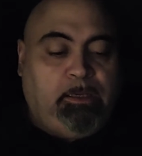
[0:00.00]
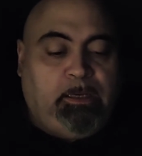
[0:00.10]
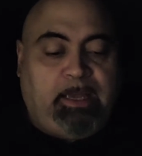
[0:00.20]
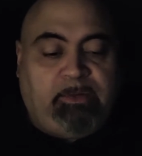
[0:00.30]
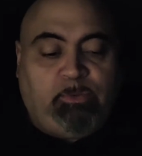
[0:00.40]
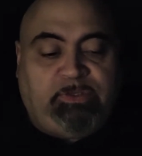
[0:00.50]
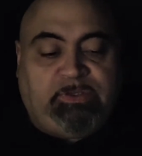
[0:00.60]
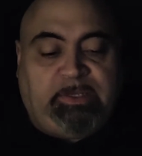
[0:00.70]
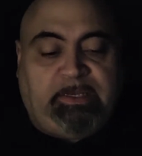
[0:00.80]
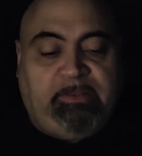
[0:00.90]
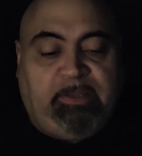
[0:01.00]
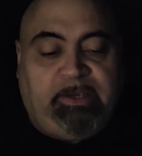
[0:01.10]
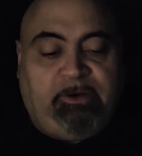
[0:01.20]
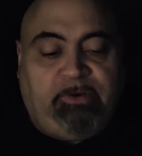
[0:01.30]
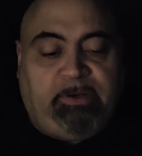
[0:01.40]
Lot was sitting
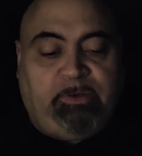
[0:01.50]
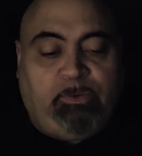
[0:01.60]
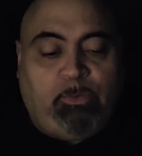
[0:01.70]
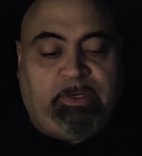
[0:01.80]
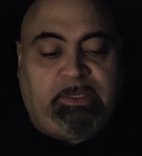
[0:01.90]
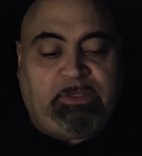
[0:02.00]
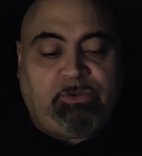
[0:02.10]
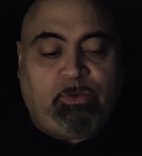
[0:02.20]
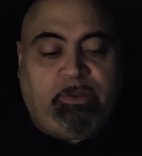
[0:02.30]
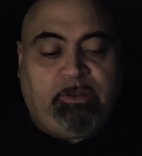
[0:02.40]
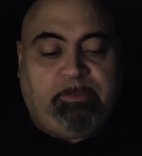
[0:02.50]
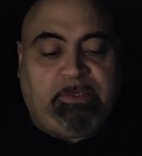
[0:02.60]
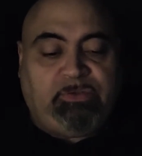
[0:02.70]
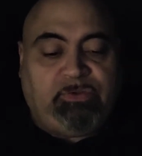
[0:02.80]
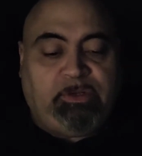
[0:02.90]
there, and when he saw them,
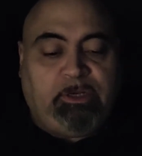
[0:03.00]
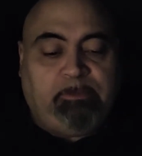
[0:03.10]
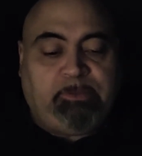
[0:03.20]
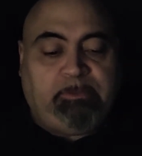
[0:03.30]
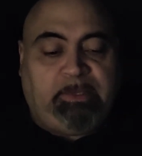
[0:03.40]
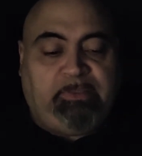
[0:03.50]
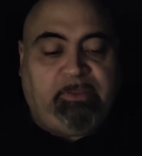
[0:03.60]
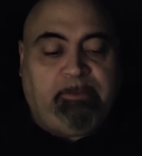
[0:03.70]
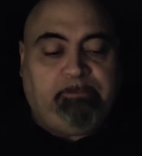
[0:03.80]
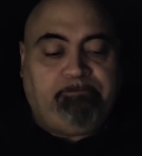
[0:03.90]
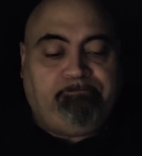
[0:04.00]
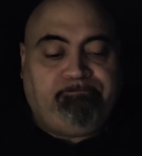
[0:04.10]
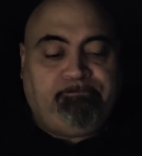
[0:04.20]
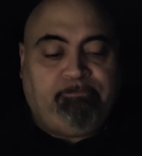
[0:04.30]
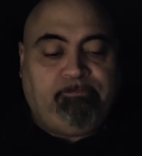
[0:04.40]
he stood up to meet them.
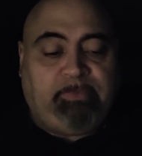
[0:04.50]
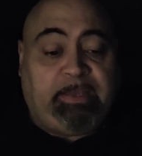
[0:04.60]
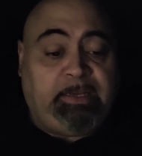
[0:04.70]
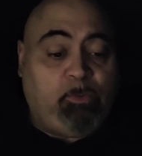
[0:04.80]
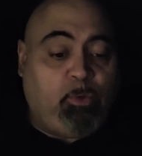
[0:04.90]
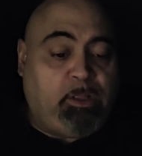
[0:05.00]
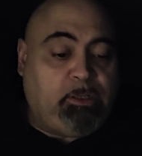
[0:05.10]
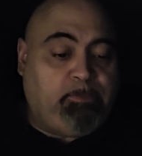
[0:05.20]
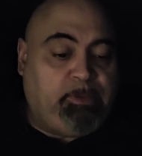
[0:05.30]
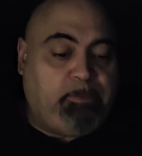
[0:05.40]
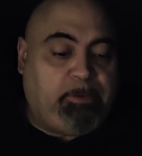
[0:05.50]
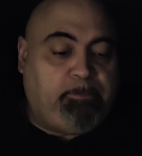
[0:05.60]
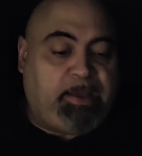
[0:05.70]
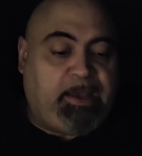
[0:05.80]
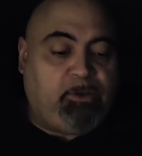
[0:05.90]
Then he welcomed them
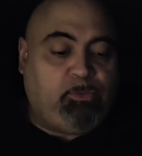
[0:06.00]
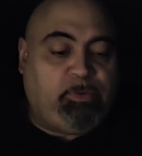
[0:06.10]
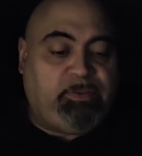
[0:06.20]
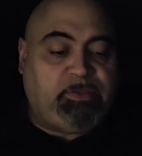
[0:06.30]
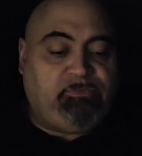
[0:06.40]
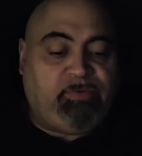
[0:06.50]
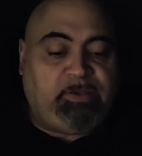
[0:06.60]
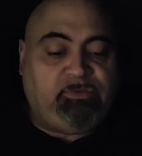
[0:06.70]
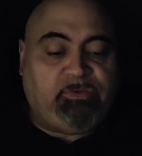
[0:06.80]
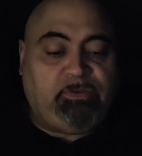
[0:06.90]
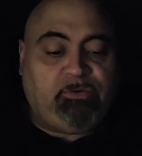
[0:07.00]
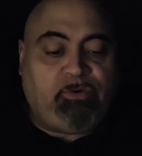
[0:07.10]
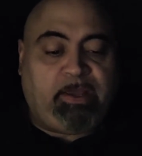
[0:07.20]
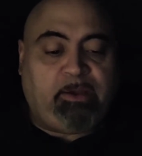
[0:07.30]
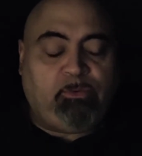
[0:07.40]
and bowed with his face to the
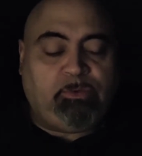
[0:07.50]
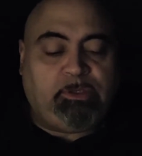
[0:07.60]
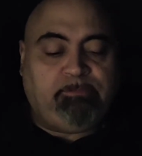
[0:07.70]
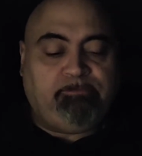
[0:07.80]
ground.